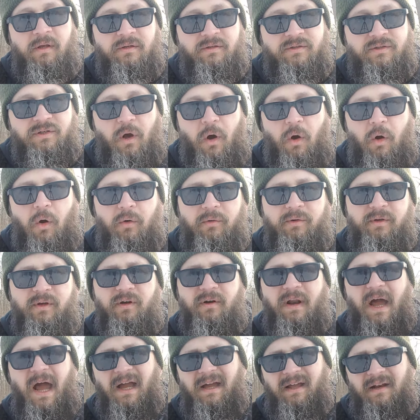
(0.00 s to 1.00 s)
So
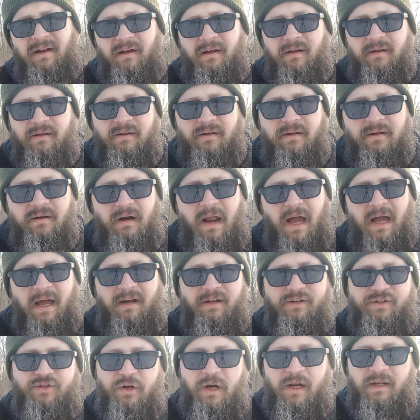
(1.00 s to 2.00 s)
you're not
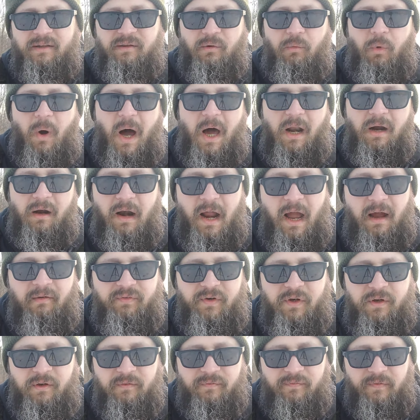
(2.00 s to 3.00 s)
gonna drink the water
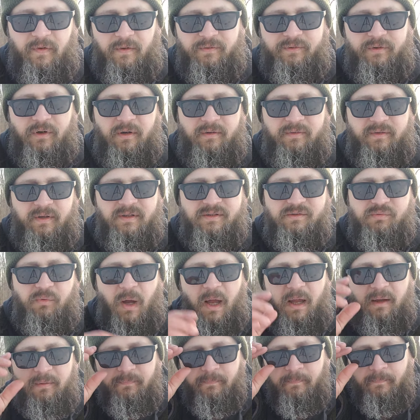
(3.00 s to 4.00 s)
after you filter it this
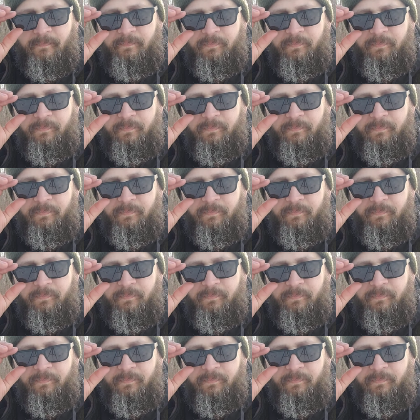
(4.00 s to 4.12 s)
way.